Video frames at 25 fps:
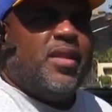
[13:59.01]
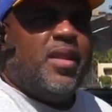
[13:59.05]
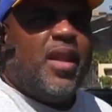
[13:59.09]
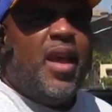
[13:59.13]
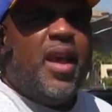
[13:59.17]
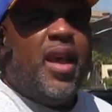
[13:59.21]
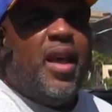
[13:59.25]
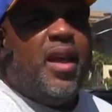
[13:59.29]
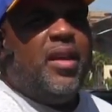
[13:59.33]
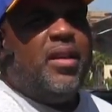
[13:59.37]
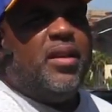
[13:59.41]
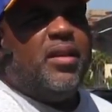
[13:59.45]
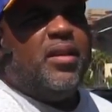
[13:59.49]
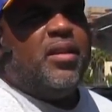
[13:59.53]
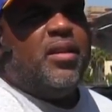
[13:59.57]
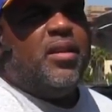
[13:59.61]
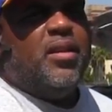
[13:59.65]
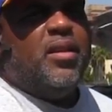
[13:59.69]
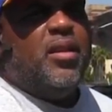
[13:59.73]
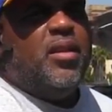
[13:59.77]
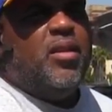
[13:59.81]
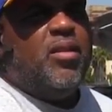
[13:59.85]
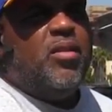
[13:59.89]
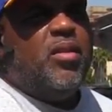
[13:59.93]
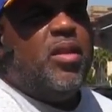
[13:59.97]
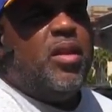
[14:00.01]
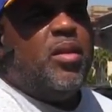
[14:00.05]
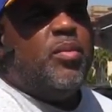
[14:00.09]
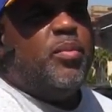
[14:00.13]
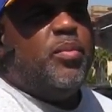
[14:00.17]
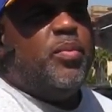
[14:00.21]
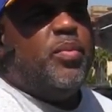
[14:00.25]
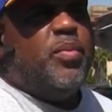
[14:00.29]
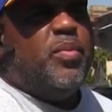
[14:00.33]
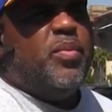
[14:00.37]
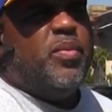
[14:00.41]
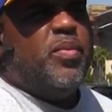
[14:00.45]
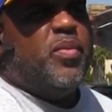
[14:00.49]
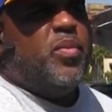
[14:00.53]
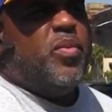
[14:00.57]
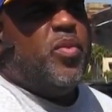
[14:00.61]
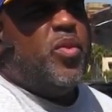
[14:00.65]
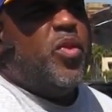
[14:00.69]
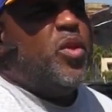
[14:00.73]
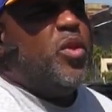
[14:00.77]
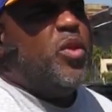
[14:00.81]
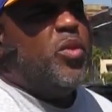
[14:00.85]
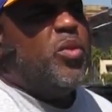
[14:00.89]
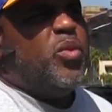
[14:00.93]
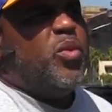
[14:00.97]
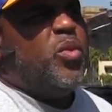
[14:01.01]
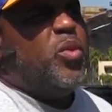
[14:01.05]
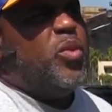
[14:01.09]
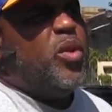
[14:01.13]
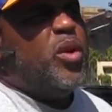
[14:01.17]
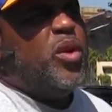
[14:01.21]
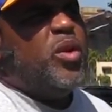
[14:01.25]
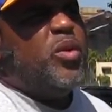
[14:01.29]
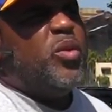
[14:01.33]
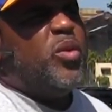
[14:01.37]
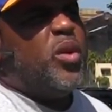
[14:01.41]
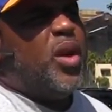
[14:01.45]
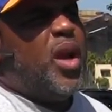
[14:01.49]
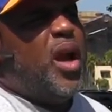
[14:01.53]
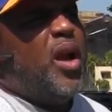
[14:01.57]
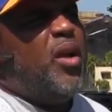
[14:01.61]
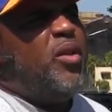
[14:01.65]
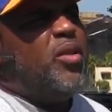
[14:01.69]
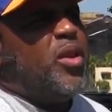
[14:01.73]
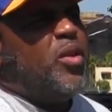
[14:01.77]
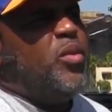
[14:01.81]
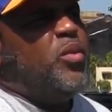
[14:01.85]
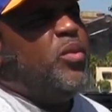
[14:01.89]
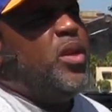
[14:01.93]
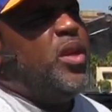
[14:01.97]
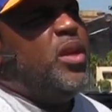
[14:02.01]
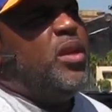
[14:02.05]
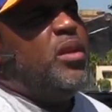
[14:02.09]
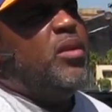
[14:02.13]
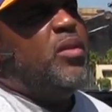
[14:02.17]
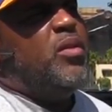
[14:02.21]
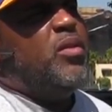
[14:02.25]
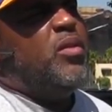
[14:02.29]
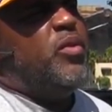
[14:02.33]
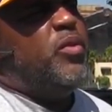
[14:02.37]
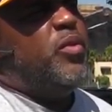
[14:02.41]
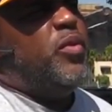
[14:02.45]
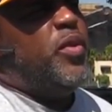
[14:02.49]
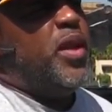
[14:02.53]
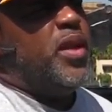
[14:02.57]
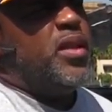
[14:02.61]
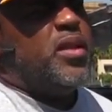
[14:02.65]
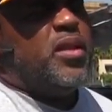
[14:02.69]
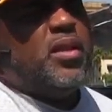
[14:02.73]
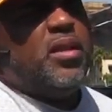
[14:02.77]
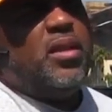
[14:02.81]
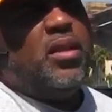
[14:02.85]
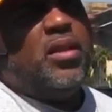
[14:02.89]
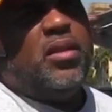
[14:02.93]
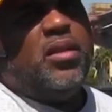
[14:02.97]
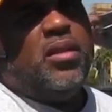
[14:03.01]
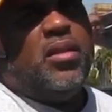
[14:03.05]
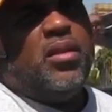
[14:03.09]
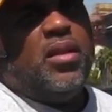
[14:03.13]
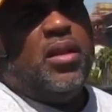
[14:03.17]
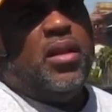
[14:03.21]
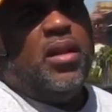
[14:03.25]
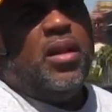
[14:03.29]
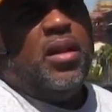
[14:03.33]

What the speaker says: sad, you know. How can we fix this?